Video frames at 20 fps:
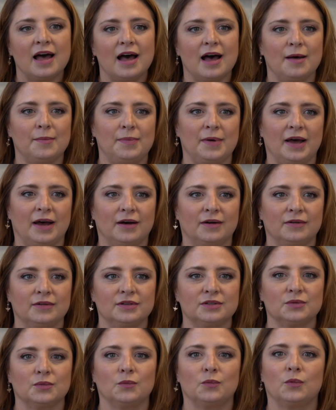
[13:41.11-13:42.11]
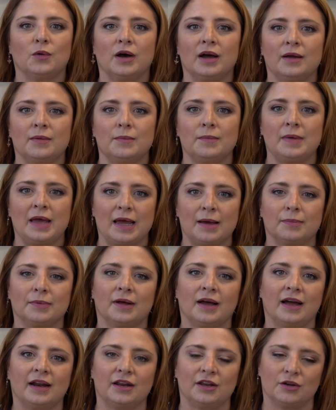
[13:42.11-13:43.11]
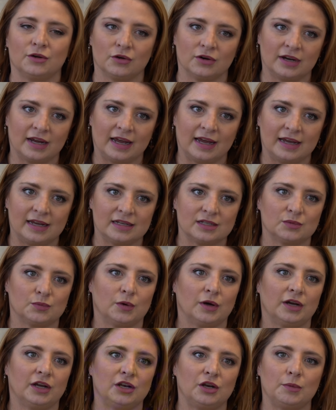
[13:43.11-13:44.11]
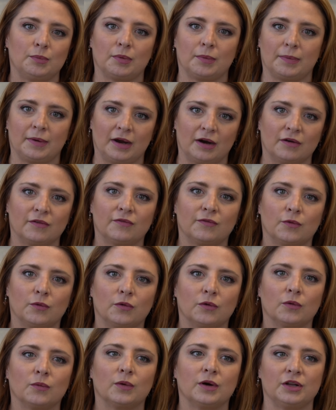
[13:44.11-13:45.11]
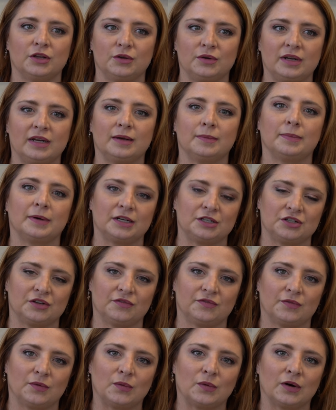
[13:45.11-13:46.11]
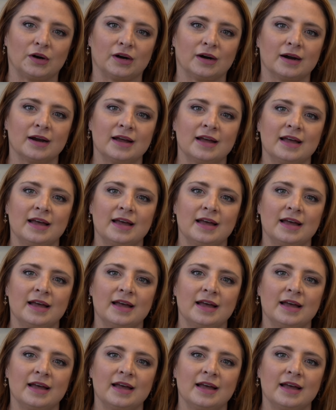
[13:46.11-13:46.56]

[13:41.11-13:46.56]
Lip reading: about what may apply to your case, what can you prepare for, what you need a budget for.